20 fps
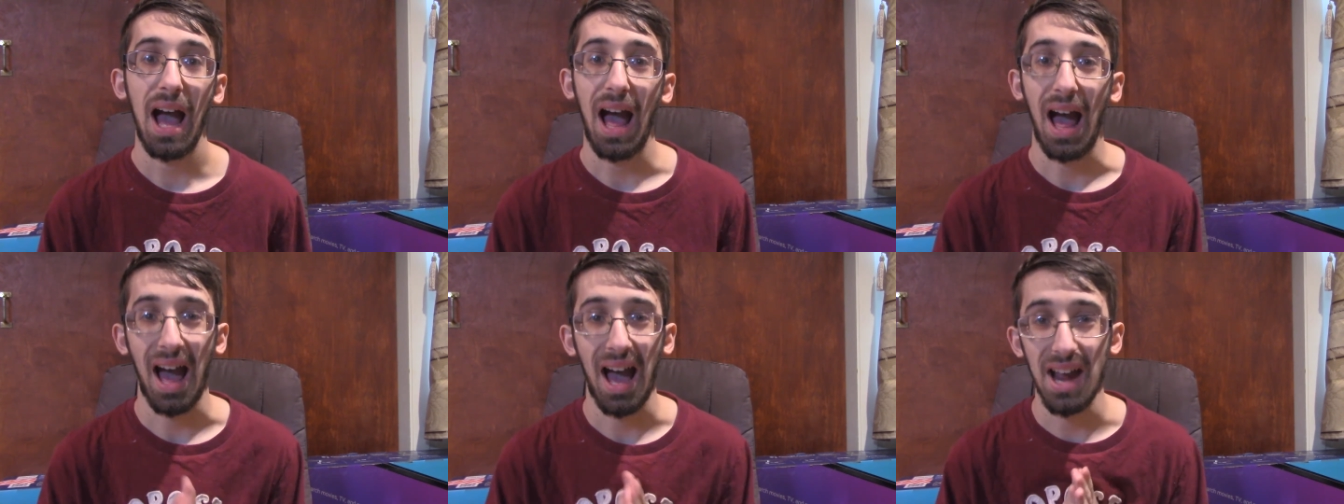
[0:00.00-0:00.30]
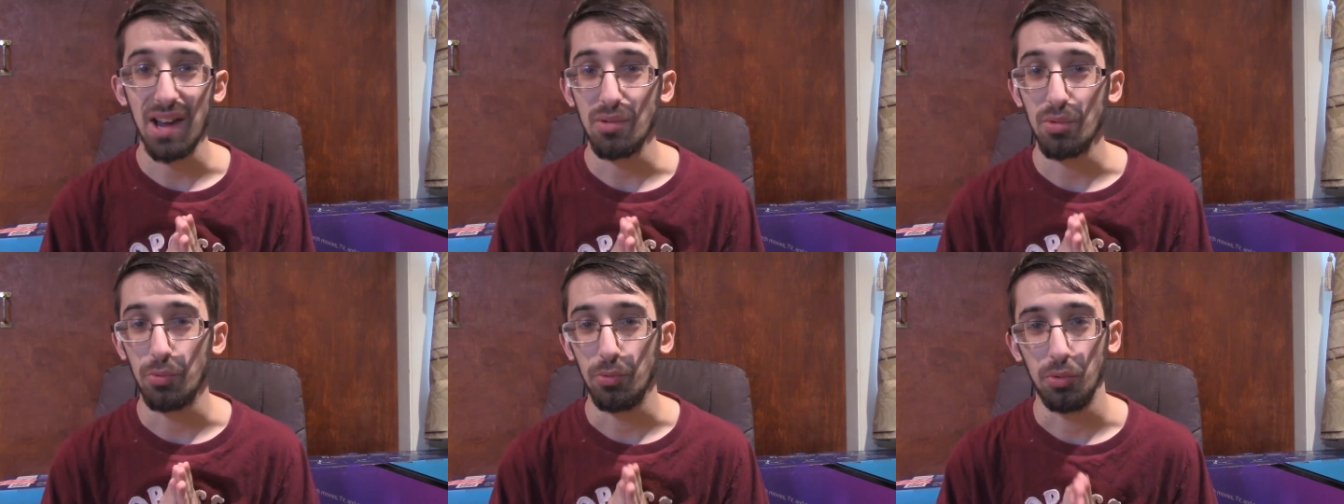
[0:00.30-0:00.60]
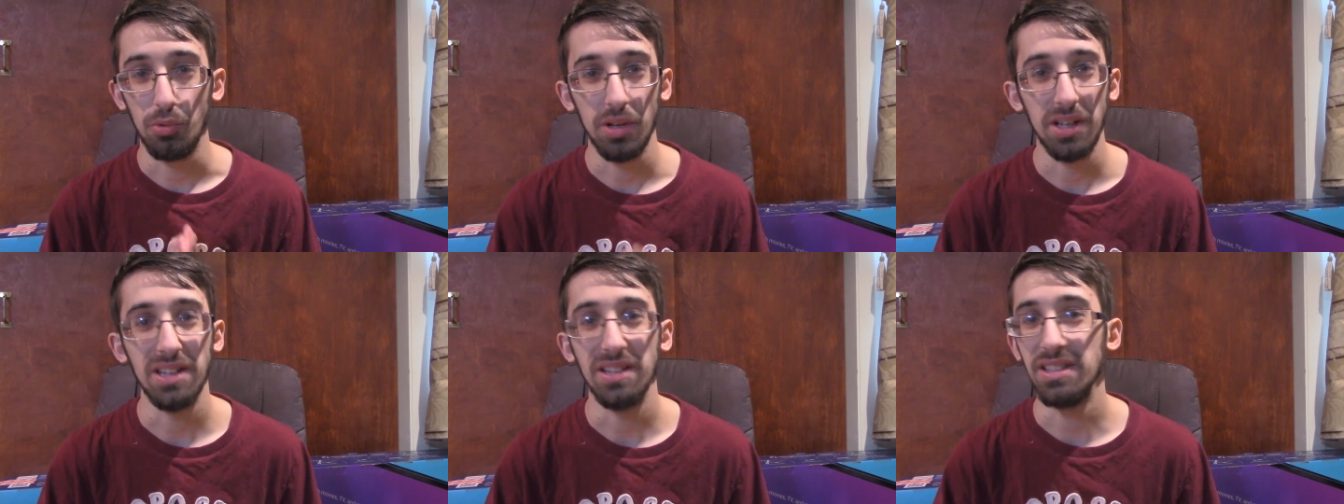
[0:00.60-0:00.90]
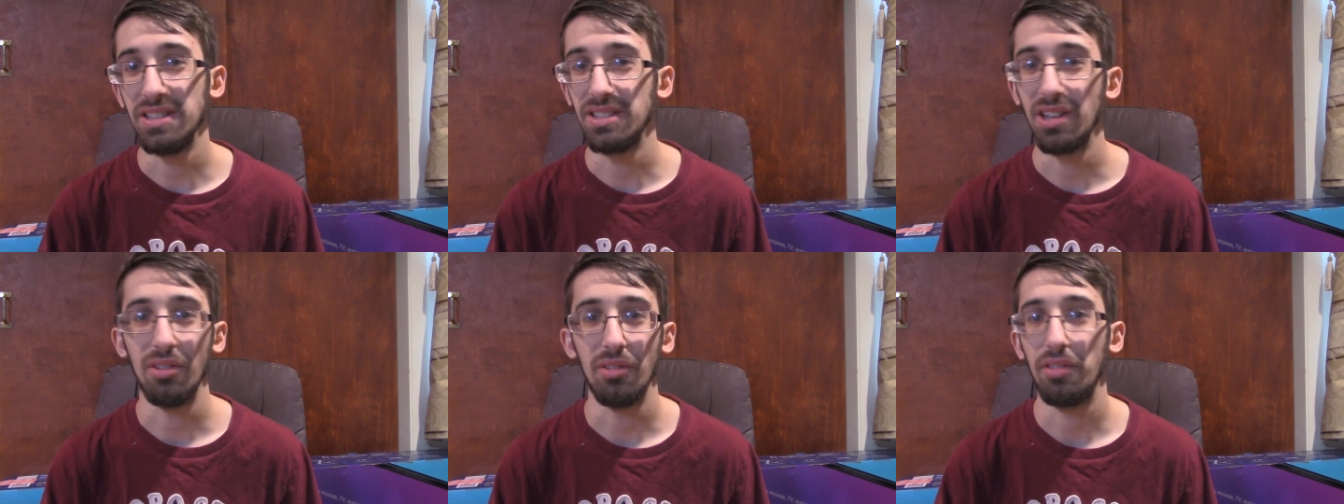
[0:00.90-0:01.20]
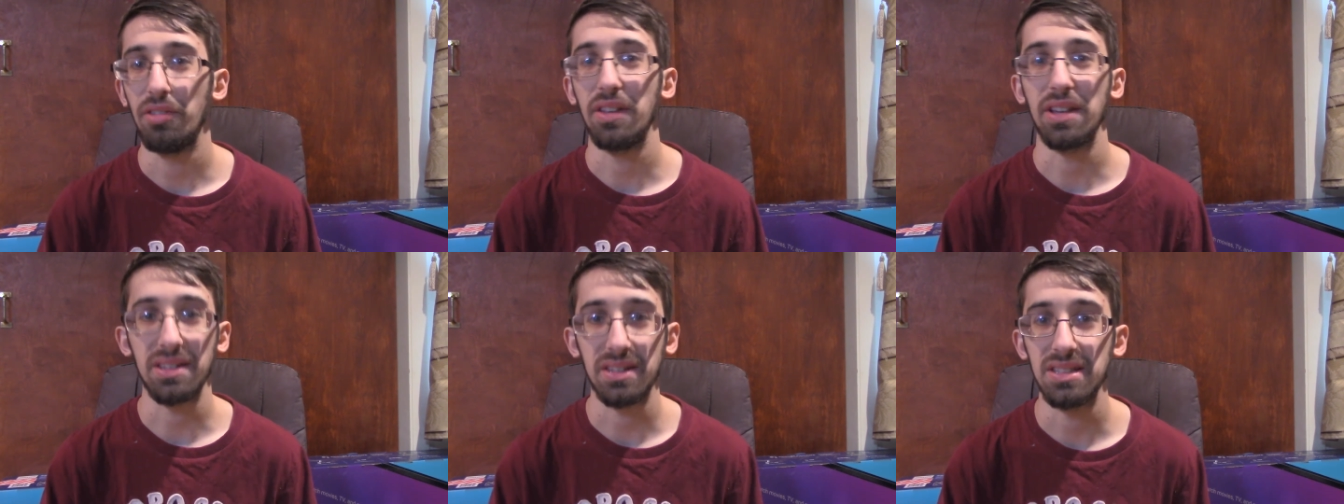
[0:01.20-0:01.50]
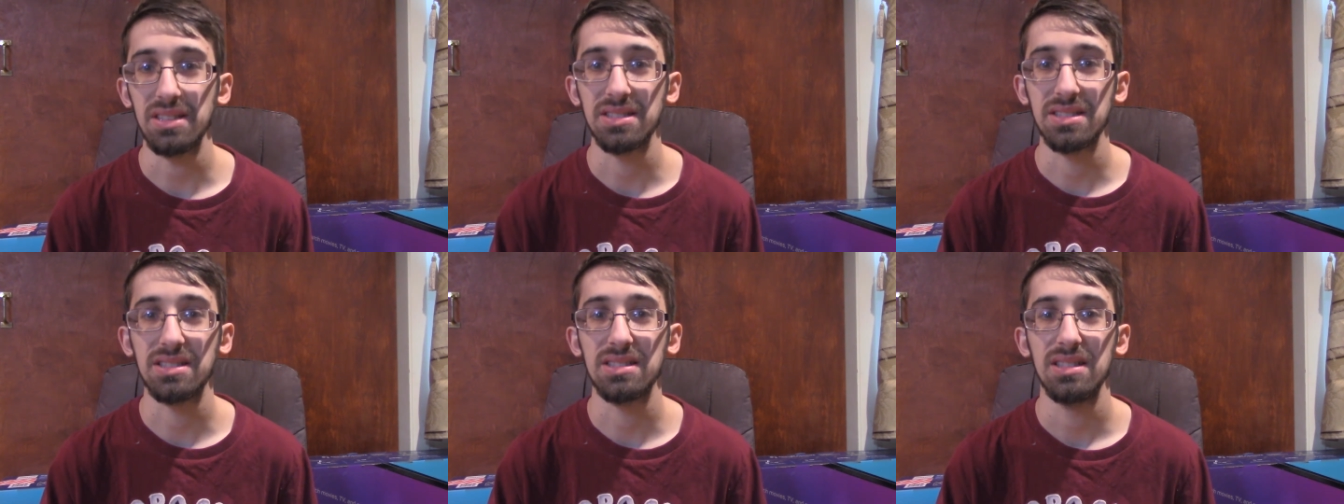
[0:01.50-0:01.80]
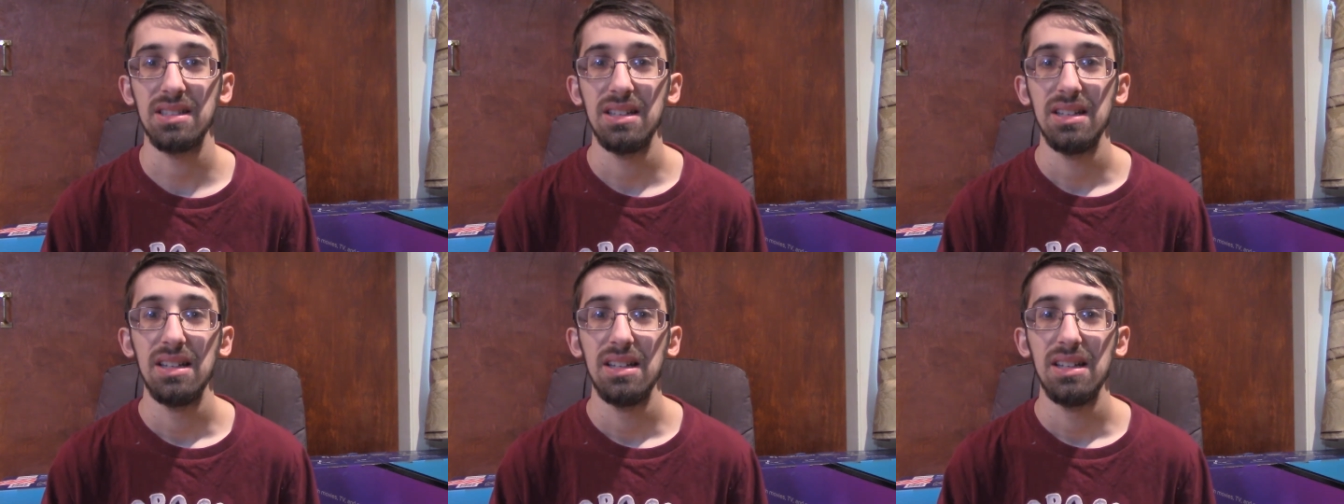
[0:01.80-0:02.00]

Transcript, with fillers: I really don't think this